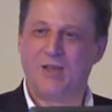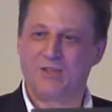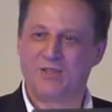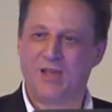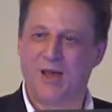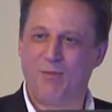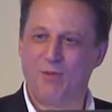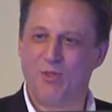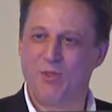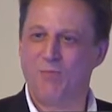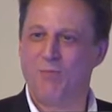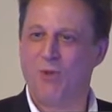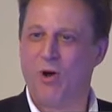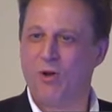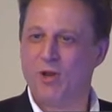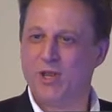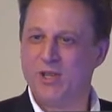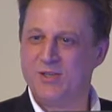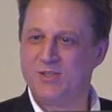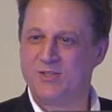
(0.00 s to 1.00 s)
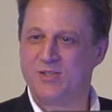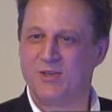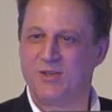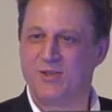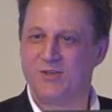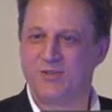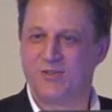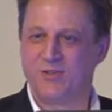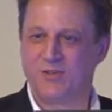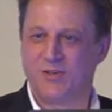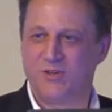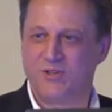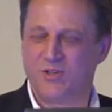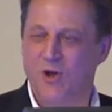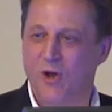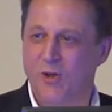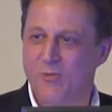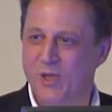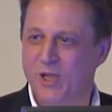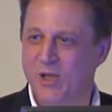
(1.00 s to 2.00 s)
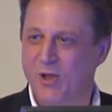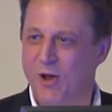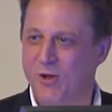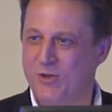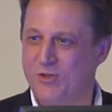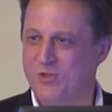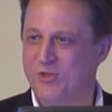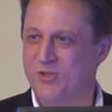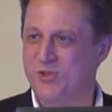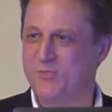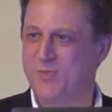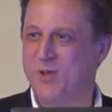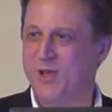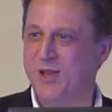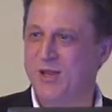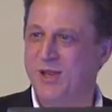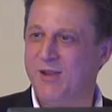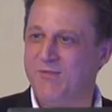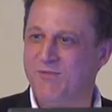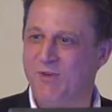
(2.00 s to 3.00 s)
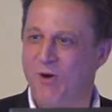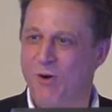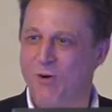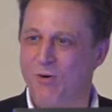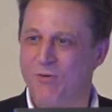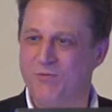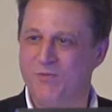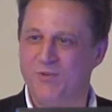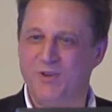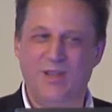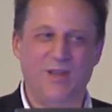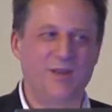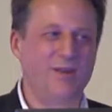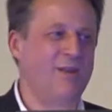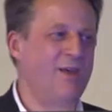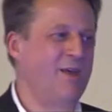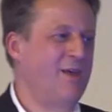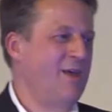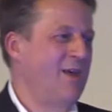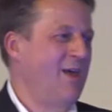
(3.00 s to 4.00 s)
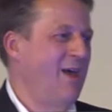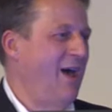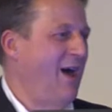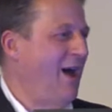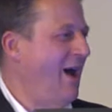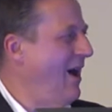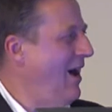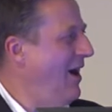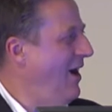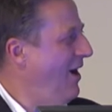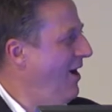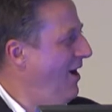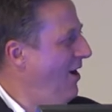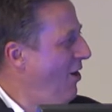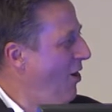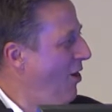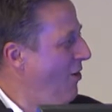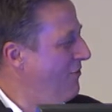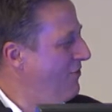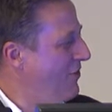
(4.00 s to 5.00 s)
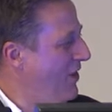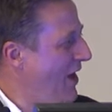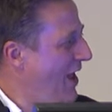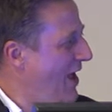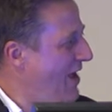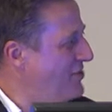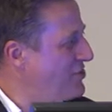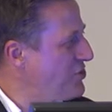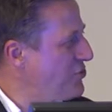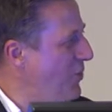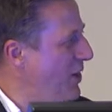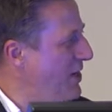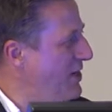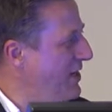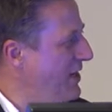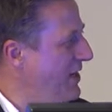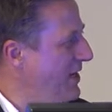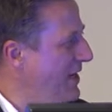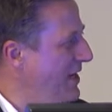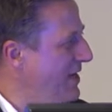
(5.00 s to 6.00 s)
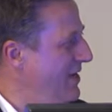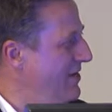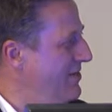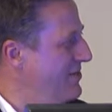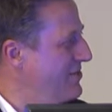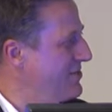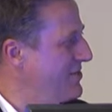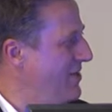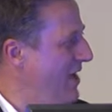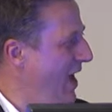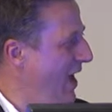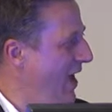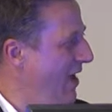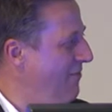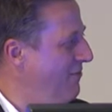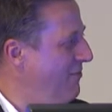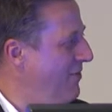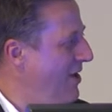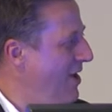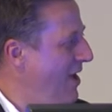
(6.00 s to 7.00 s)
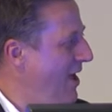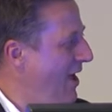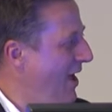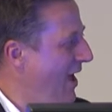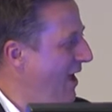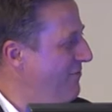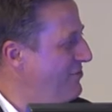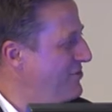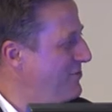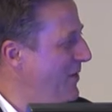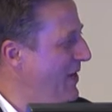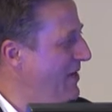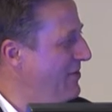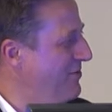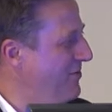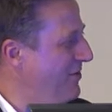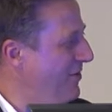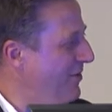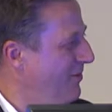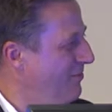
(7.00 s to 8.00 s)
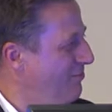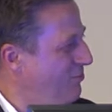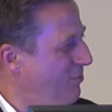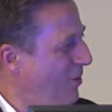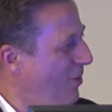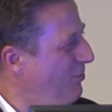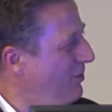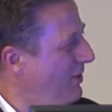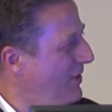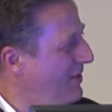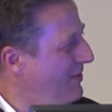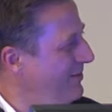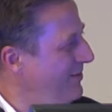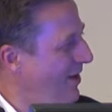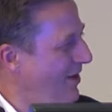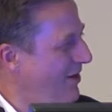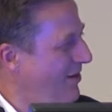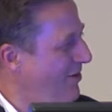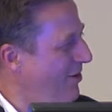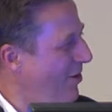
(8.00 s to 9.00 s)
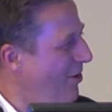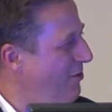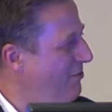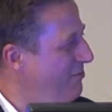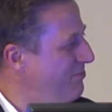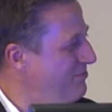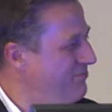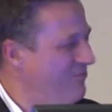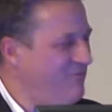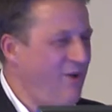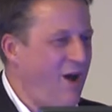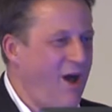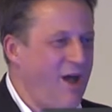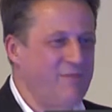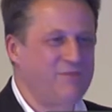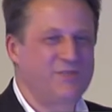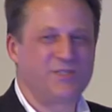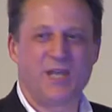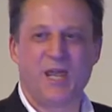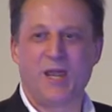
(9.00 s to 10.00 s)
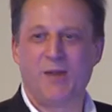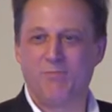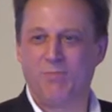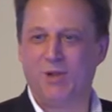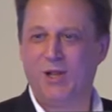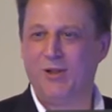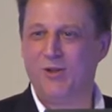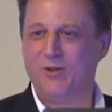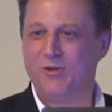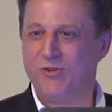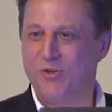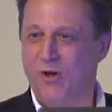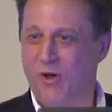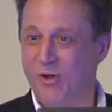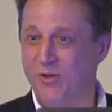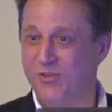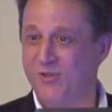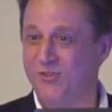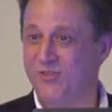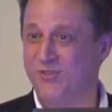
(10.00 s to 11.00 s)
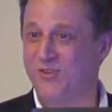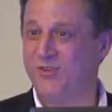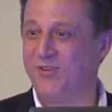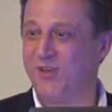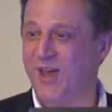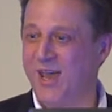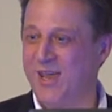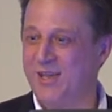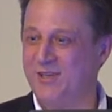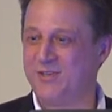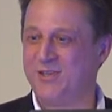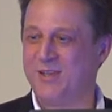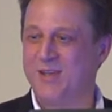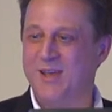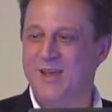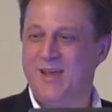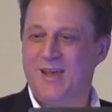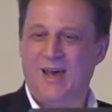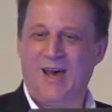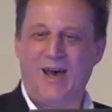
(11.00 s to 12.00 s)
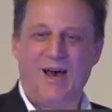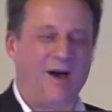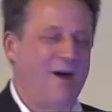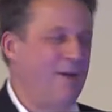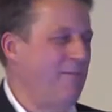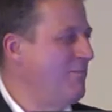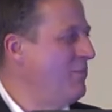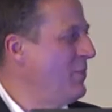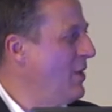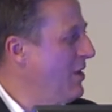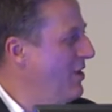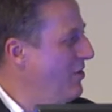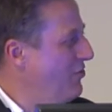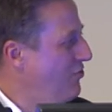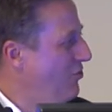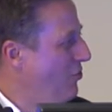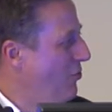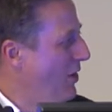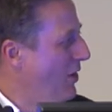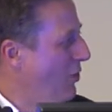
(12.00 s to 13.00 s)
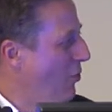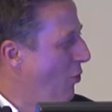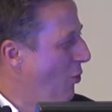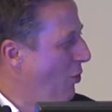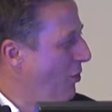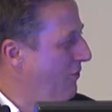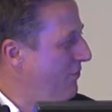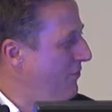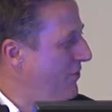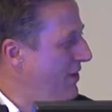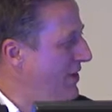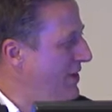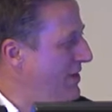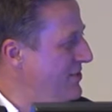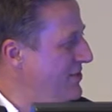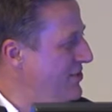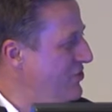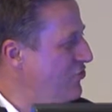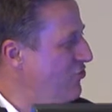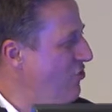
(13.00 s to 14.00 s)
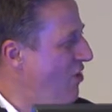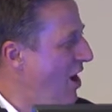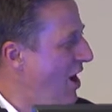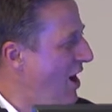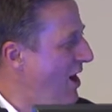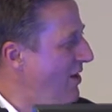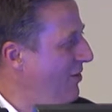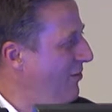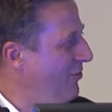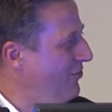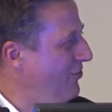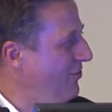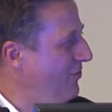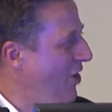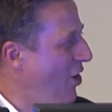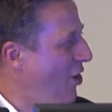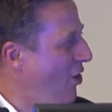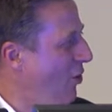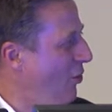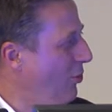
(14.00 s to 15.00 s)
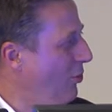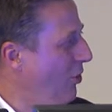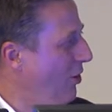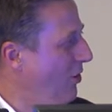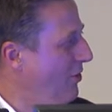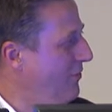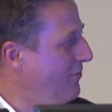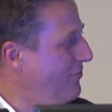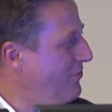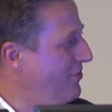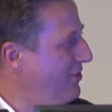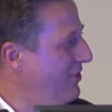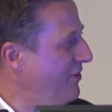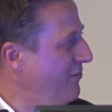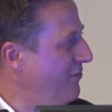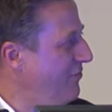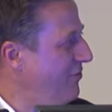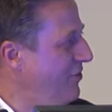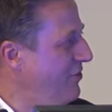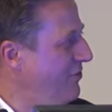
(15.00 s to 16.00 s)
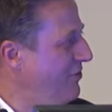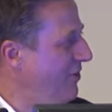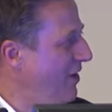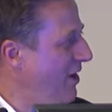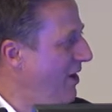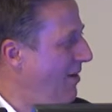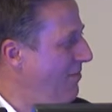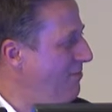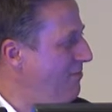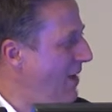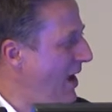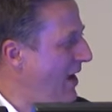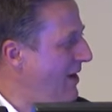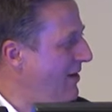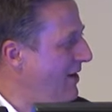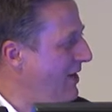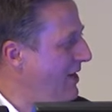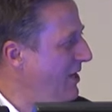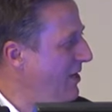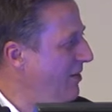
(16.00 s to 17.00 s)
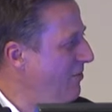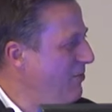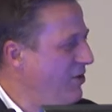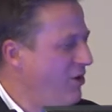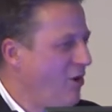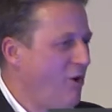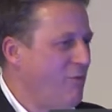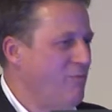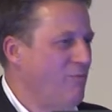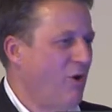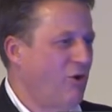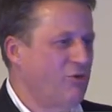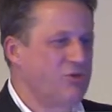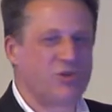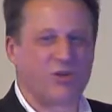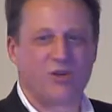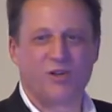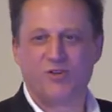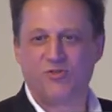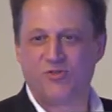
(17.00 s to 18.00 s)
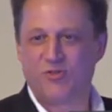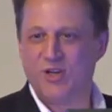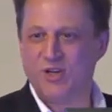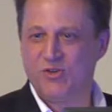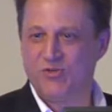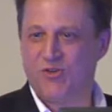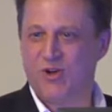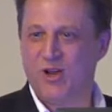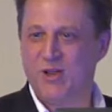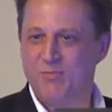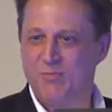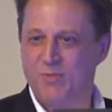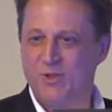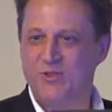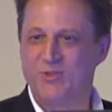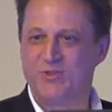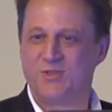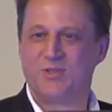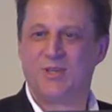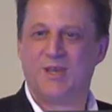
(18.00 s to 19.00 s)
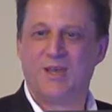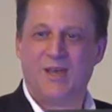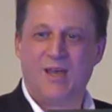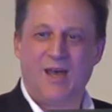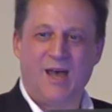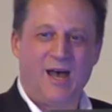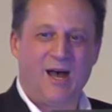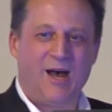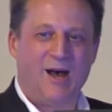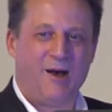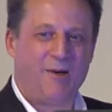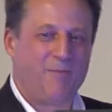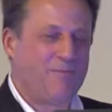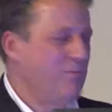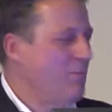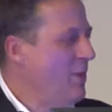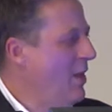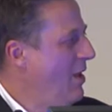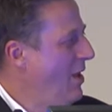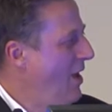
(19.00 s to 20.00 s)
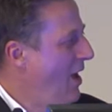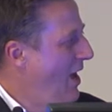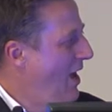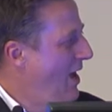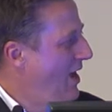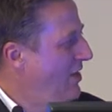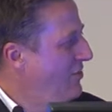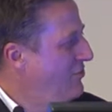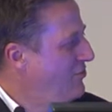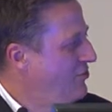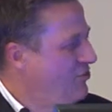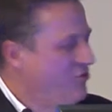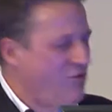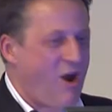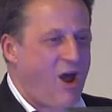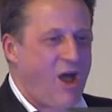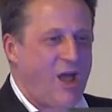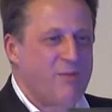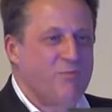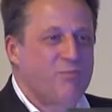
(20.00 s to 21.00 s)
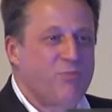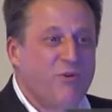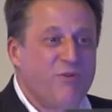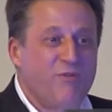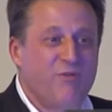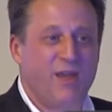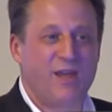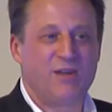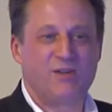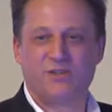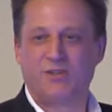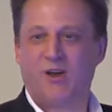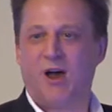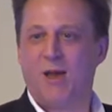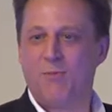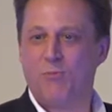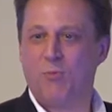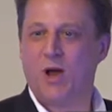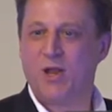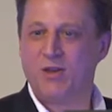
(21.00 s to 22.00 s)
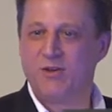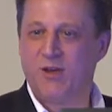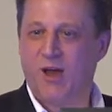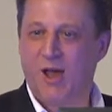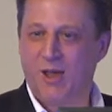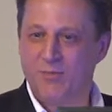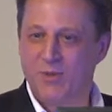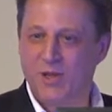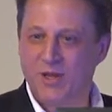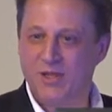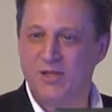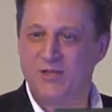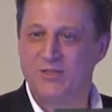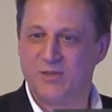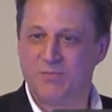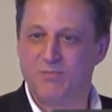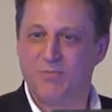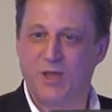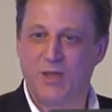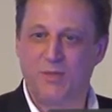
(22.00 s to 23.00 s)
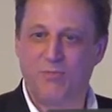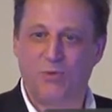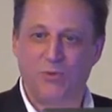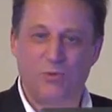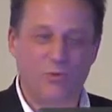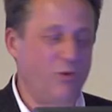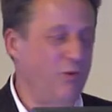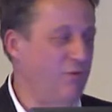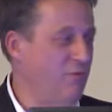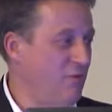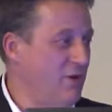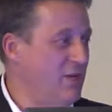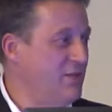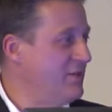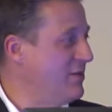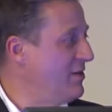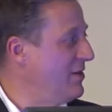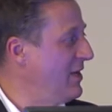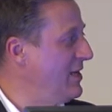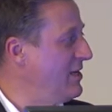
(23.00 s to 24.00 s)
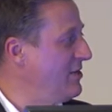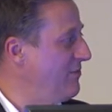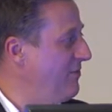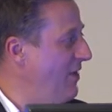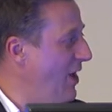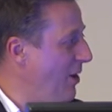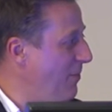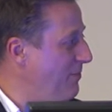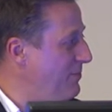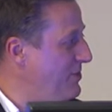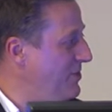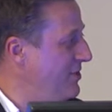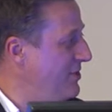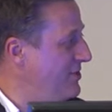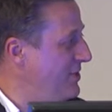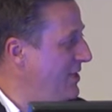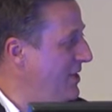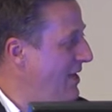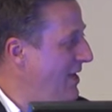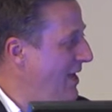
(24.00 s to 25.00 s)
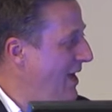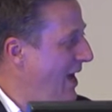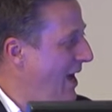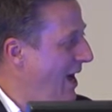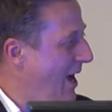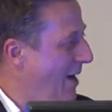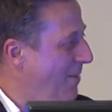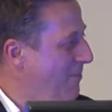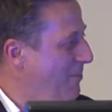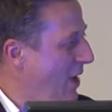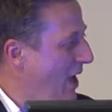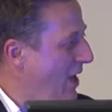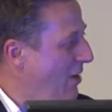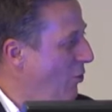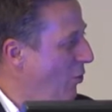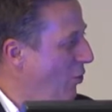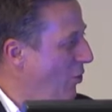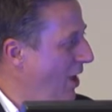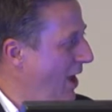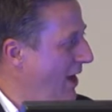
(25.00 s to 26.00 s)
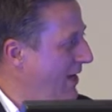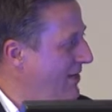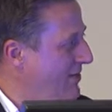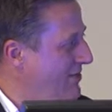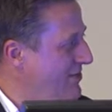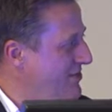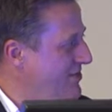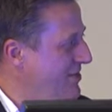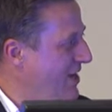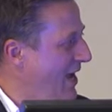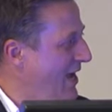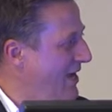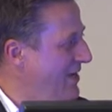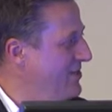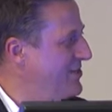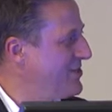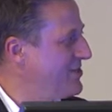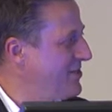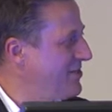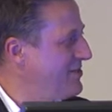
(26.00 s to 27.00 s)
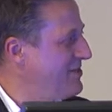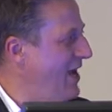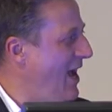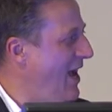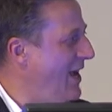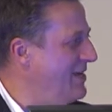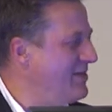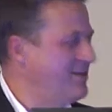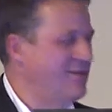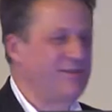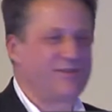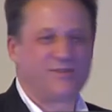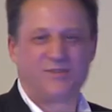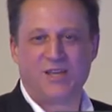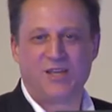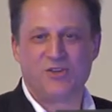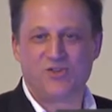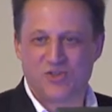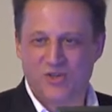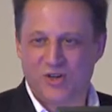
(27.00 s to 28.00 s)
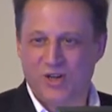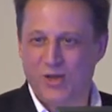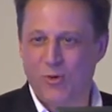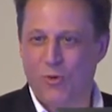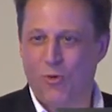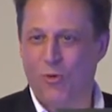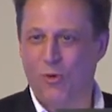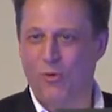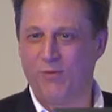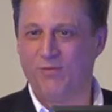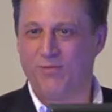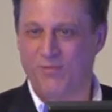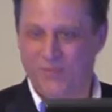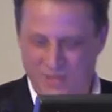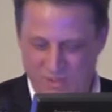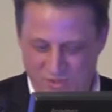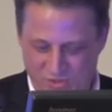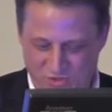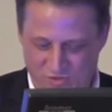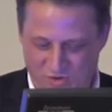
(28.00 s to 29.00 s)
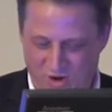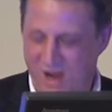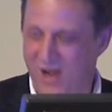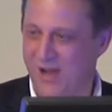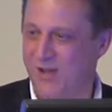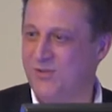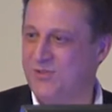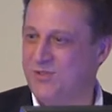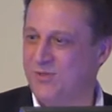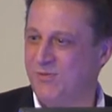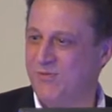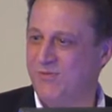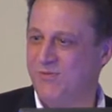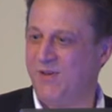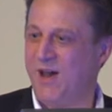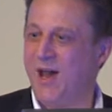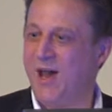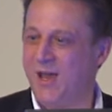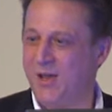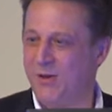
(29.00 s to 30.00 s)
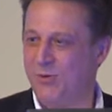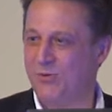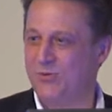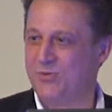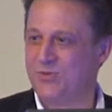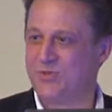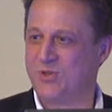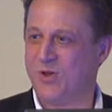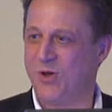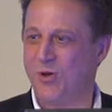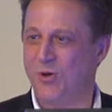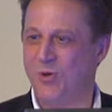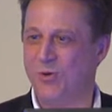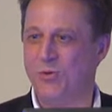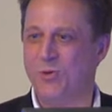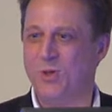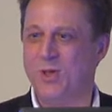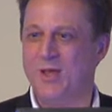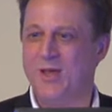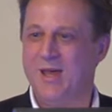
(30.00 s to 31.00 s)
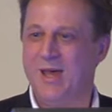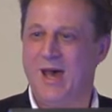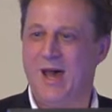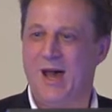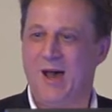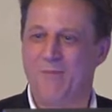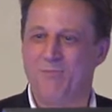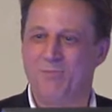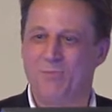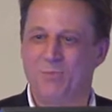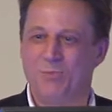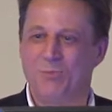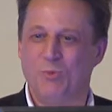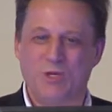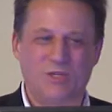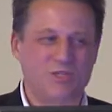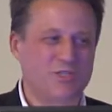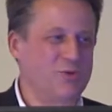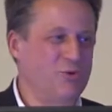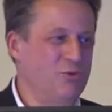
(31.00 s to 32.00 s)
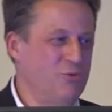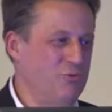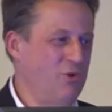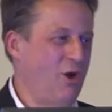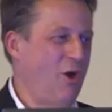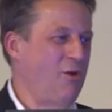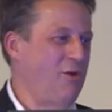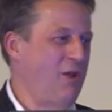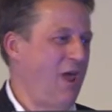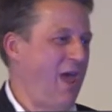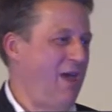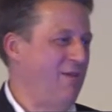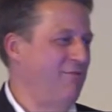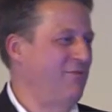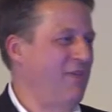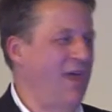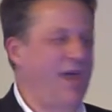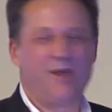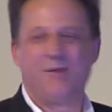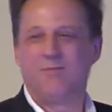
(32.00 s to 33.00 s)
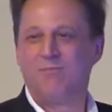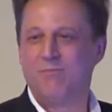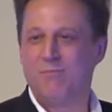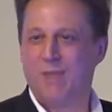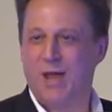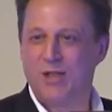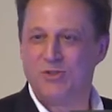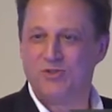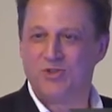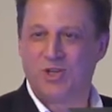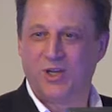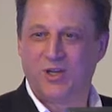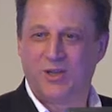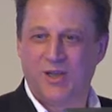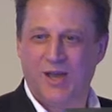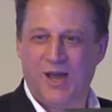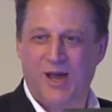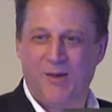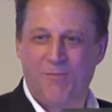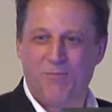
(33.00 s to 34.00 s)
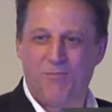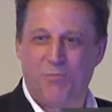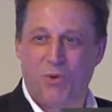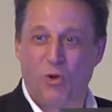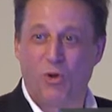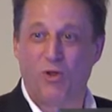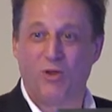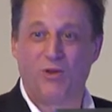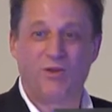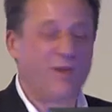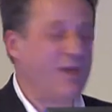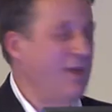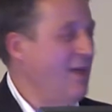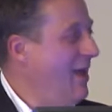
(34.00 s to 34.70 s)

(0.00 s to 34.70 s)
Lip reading: some of the bodies that Toby Coates has been involved in over the last 20 years have spent probably, I don't know, $5, $10 billion to date doing all of these trials of a whole lot of different, mainly immunomodulatory treatments to try and prevent type 1 diabetes in people who've recently developed it. And all I can say is to date, essentially all of these trials have failed. So we still don't have that magic bullet.